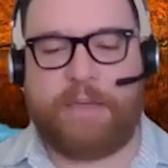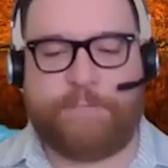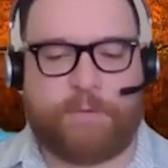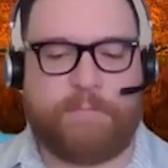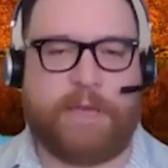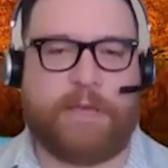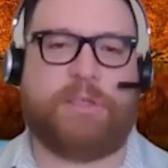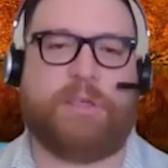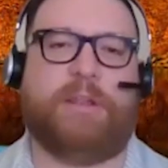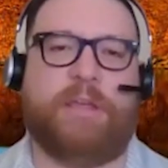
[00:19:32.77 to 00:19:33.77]

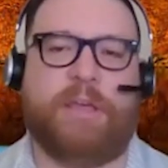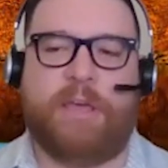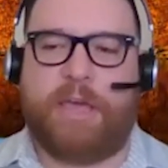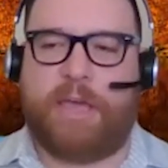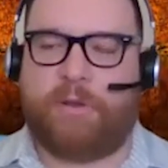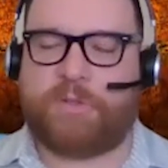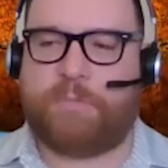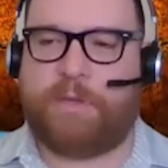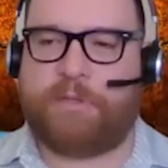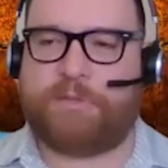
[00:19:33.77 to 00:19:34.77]
information, and
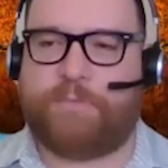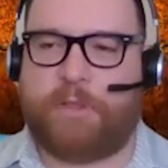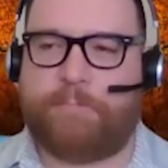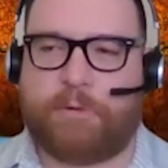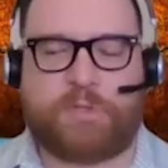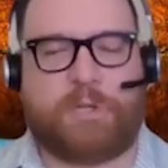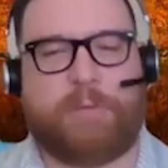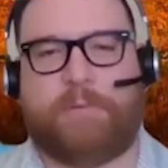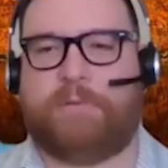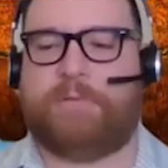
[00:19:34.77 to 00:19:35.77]
also make this really
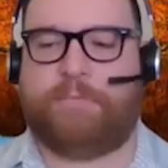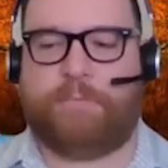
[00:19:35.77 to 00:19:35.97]
personable.